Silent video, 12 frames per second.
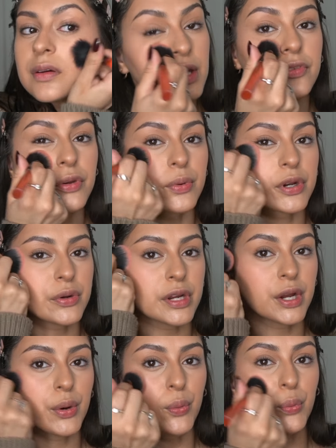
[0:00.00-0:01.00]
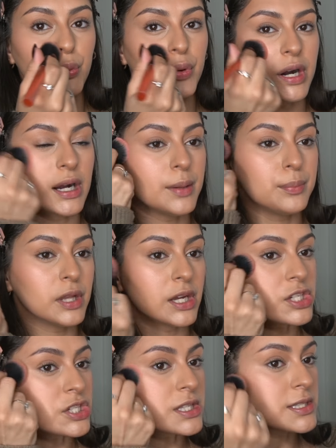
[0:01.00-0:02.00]
If you're wondering what
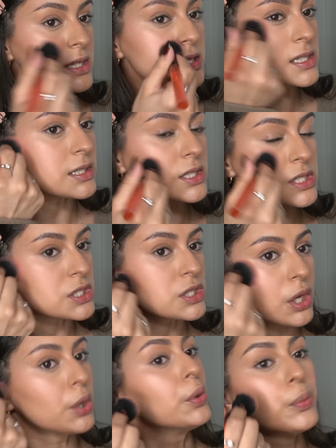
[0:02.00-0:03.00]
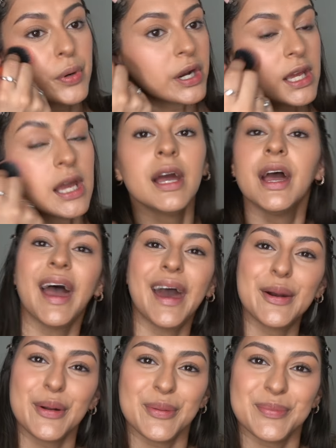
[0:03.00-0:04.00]
blush this is, because it's so pretty, I
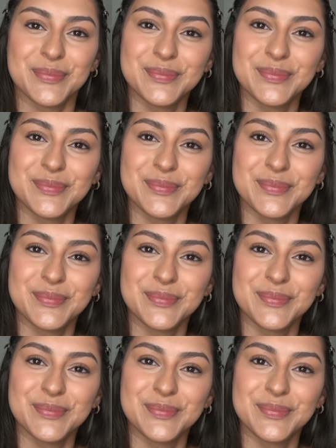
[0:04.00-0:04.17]
don't know.